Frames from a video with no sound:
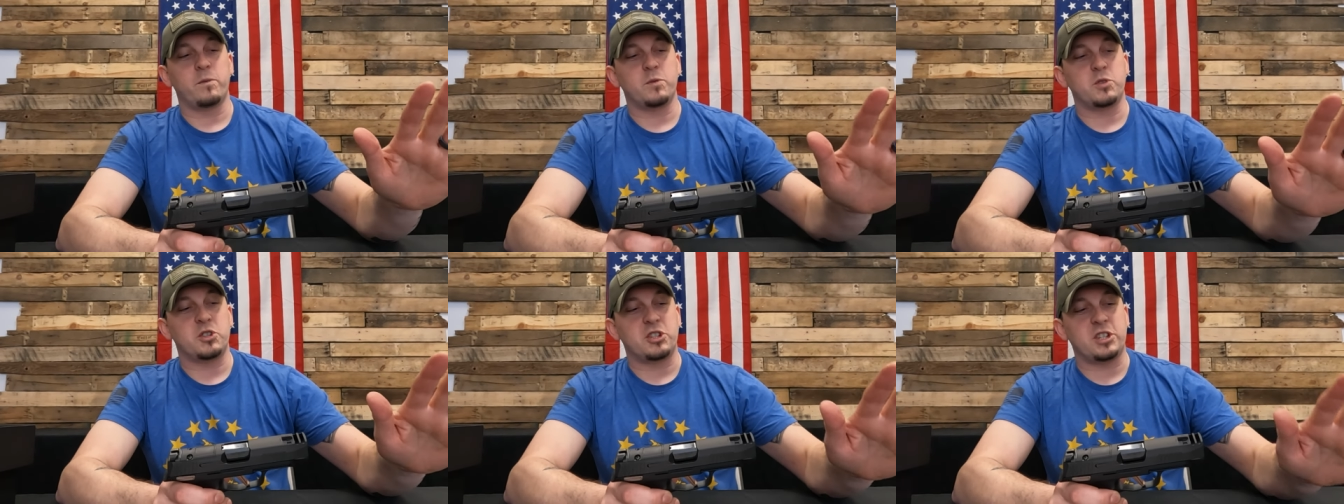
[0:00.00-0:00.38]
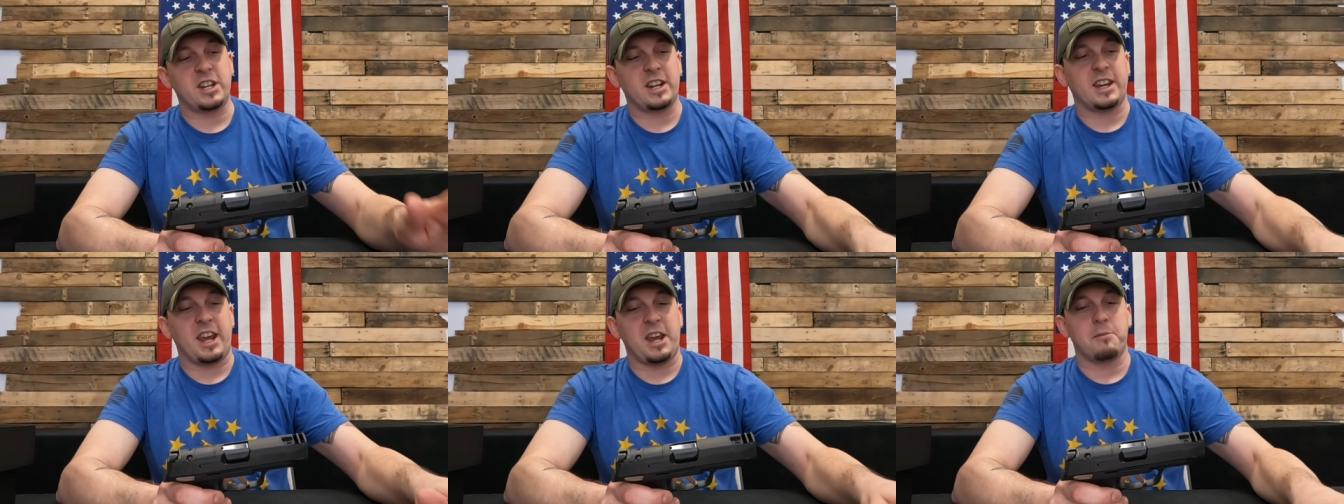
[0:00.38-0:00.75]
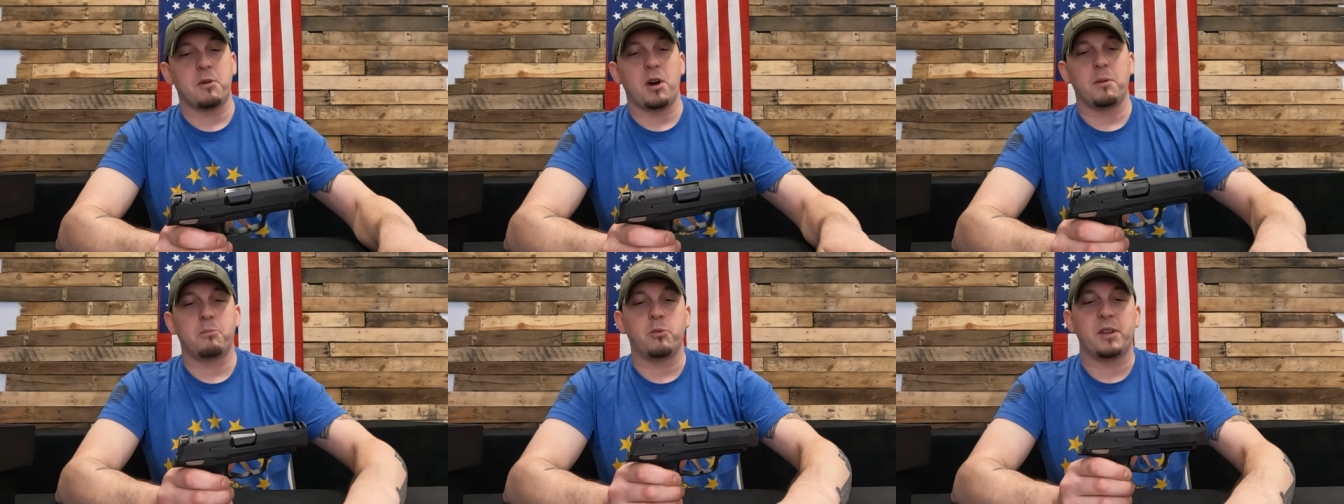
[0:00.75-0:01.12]
she came
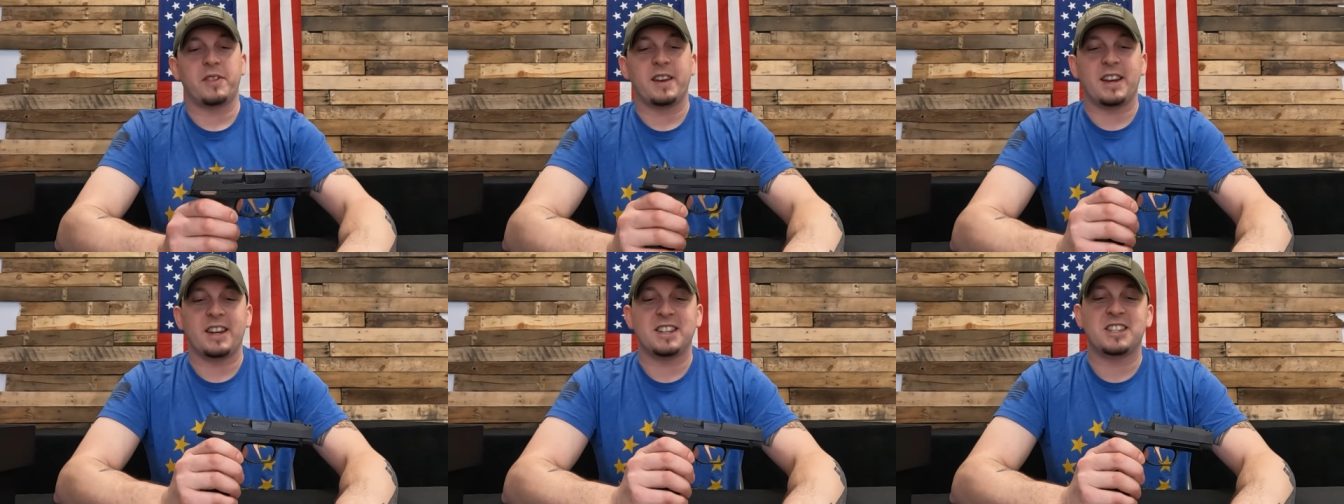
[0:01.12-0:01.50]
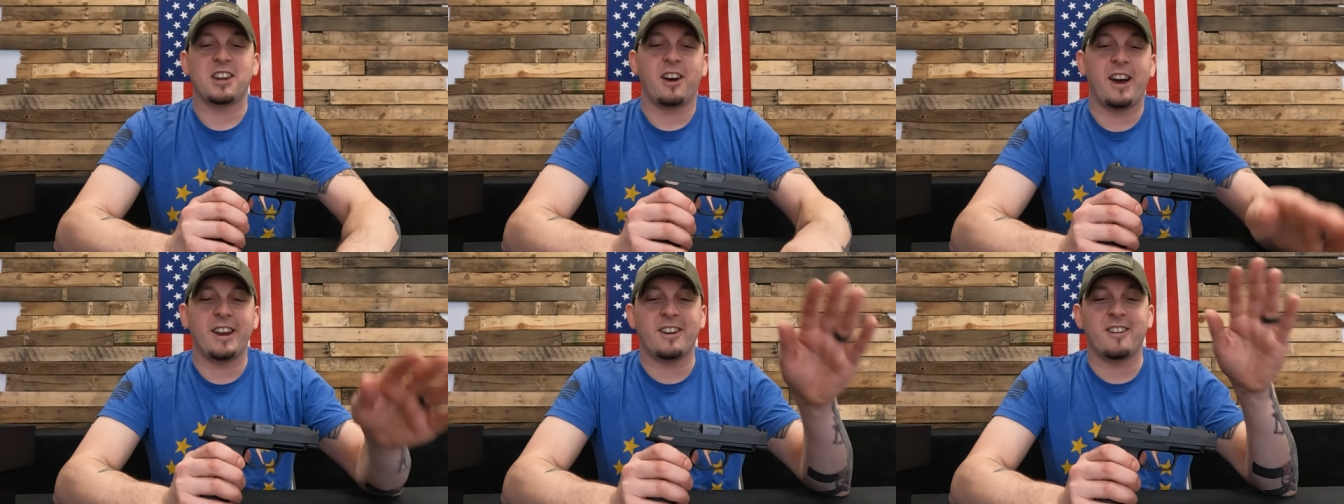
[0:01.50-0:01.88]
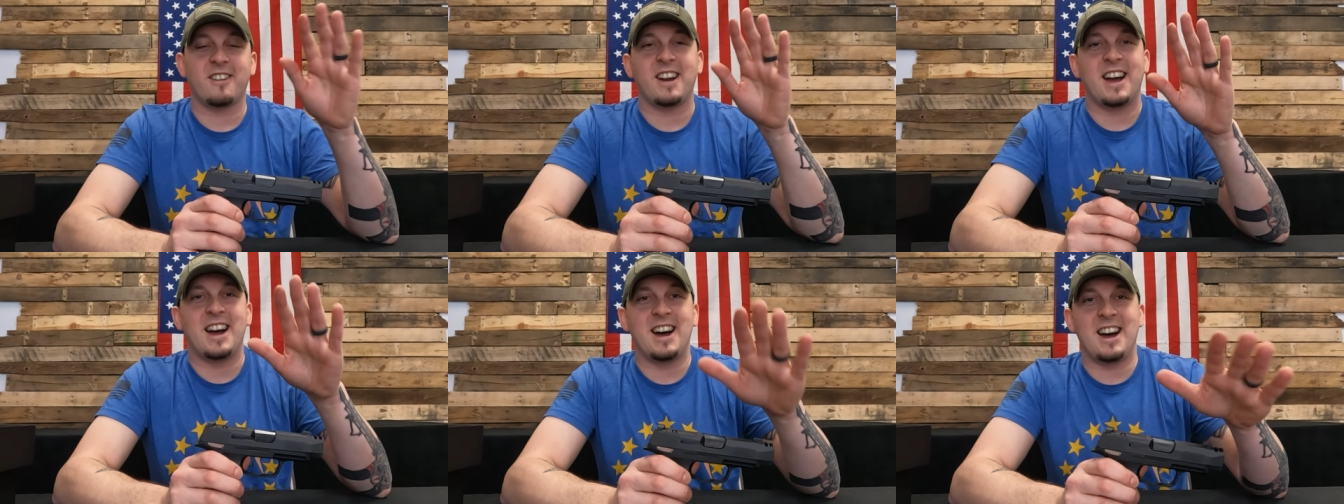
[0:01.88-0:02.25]
up with an
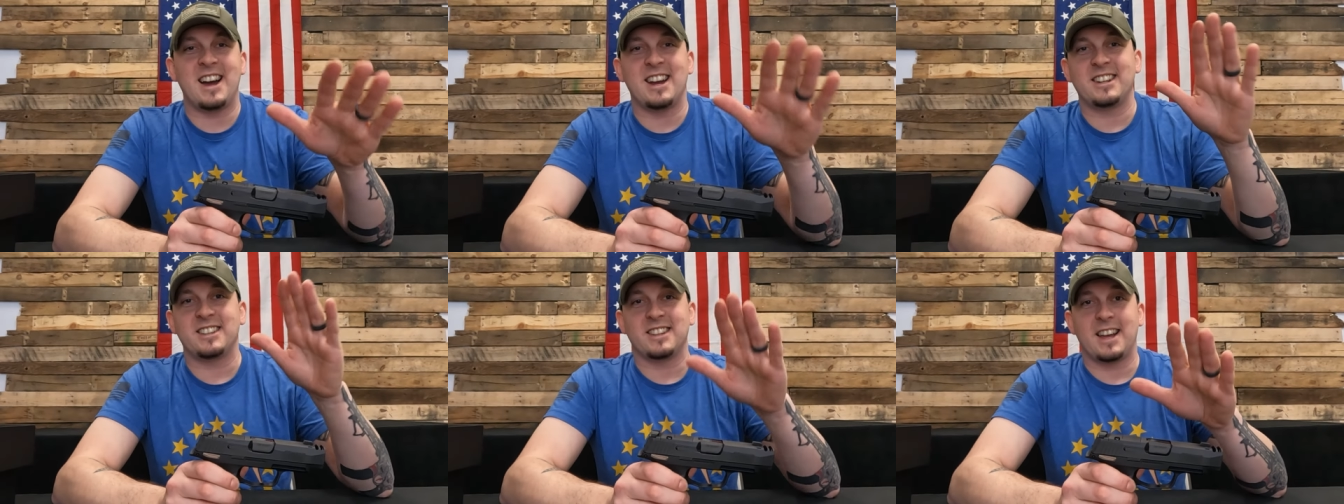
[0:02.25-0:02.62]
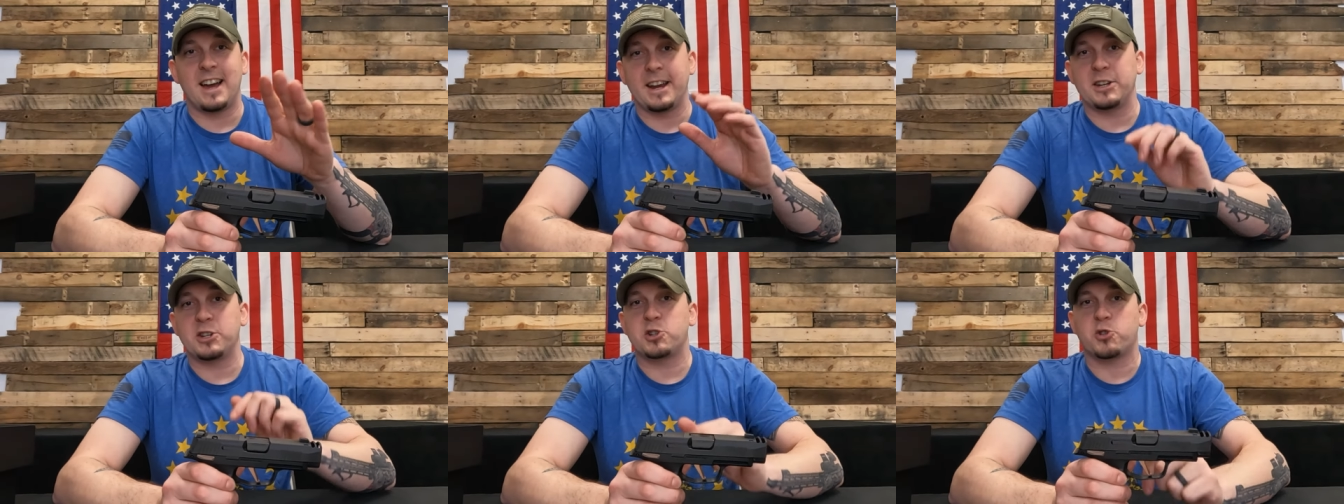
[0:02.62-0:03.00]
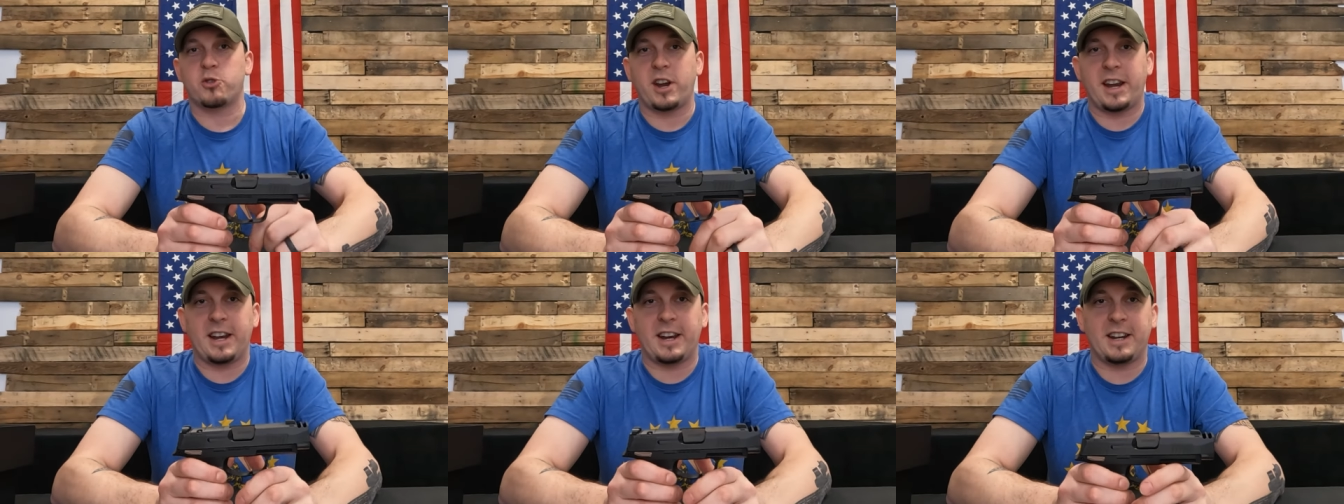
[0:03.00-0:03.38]
entire online
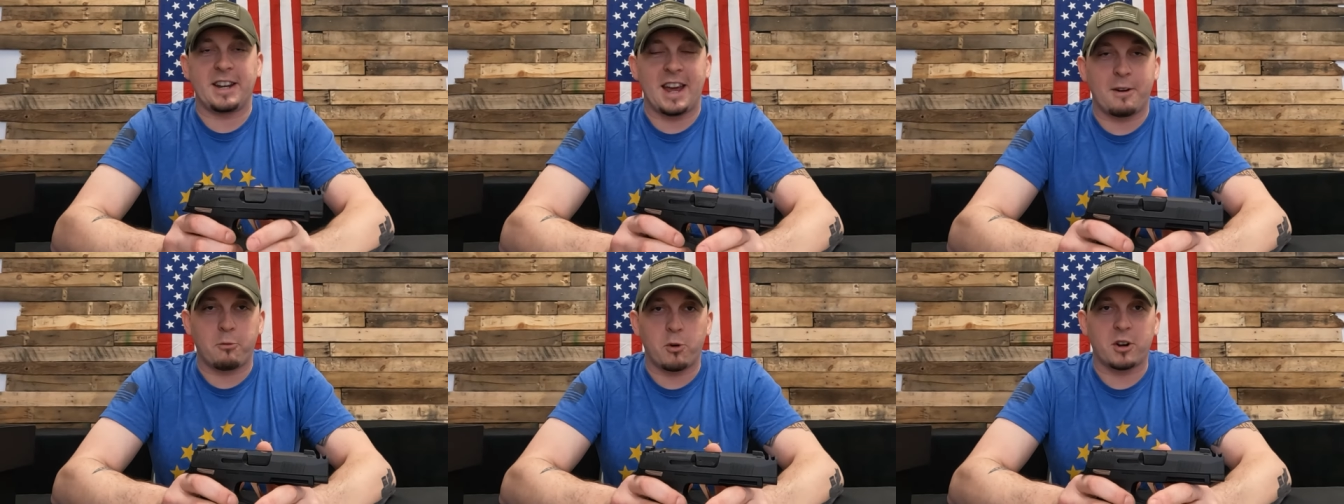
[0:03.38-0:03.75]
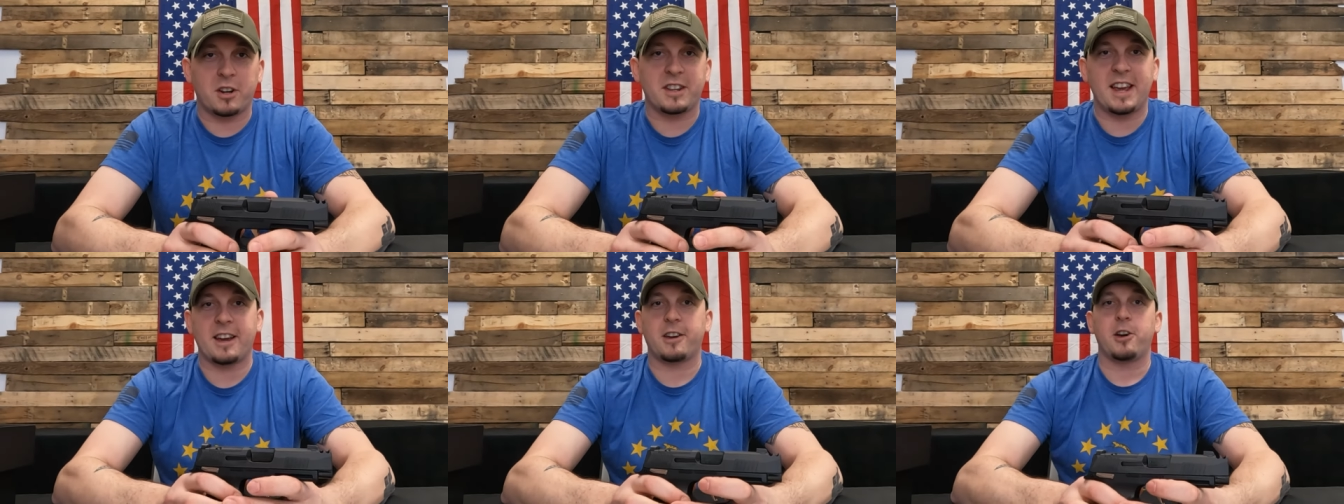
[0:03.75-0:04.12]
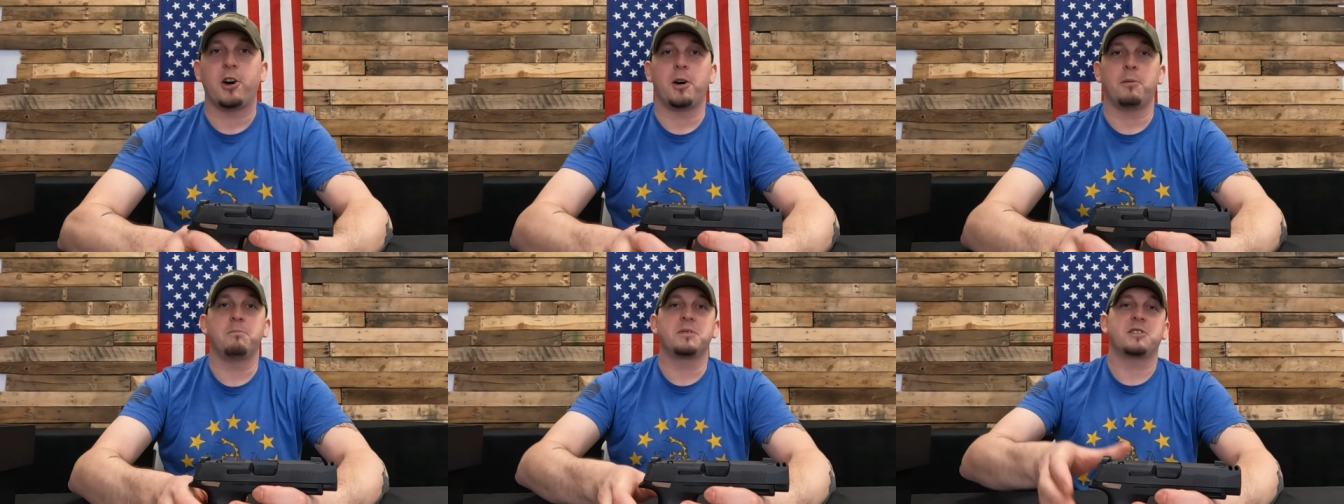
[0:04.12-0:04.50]
training network that
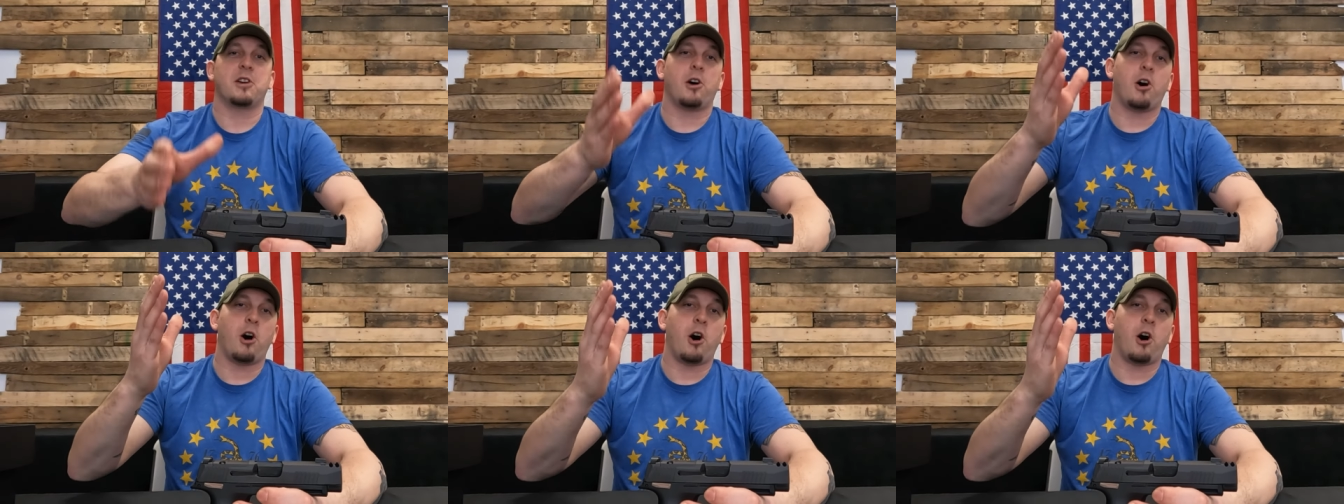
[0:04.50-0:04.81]
comes